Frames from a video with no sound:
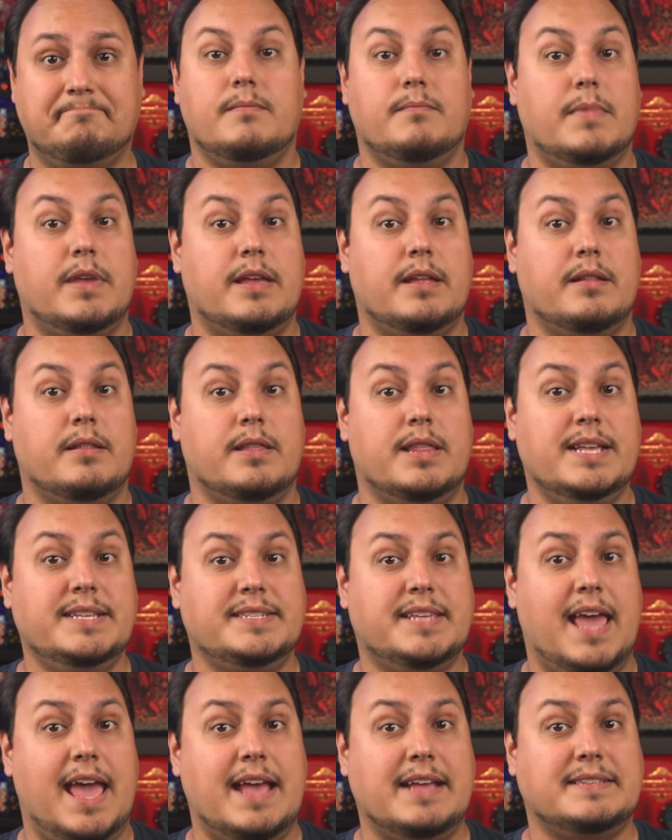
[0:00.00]
In this
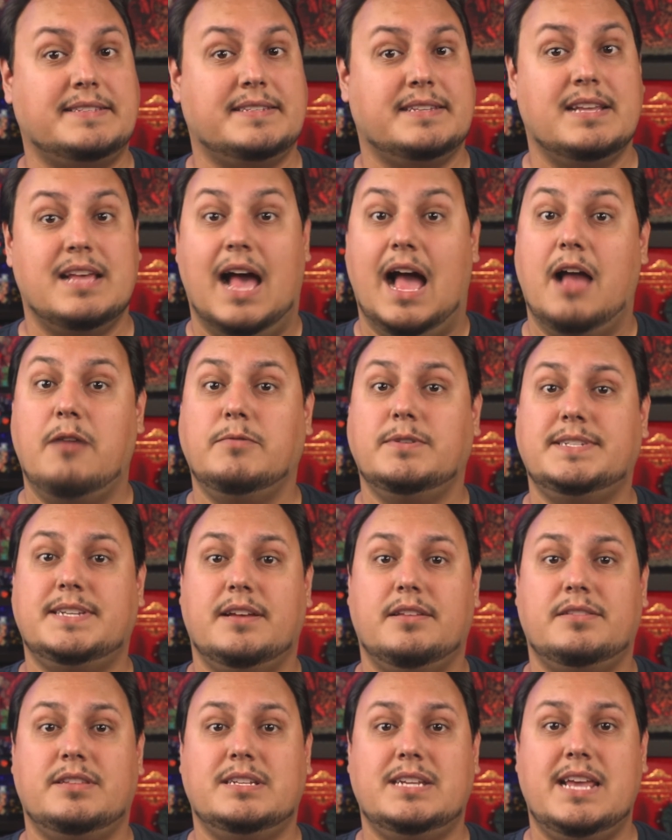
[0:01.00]
case, I would
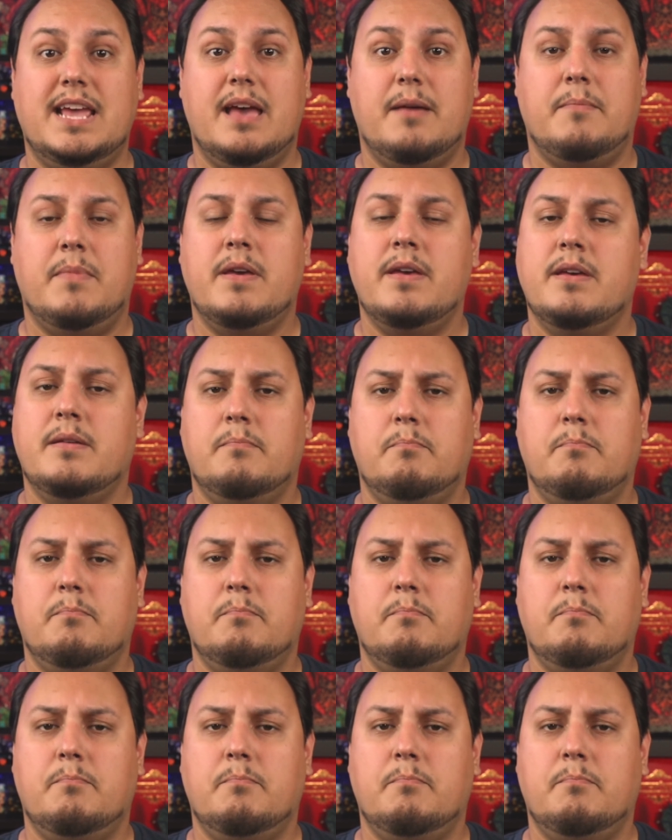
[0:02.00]
tell the DM,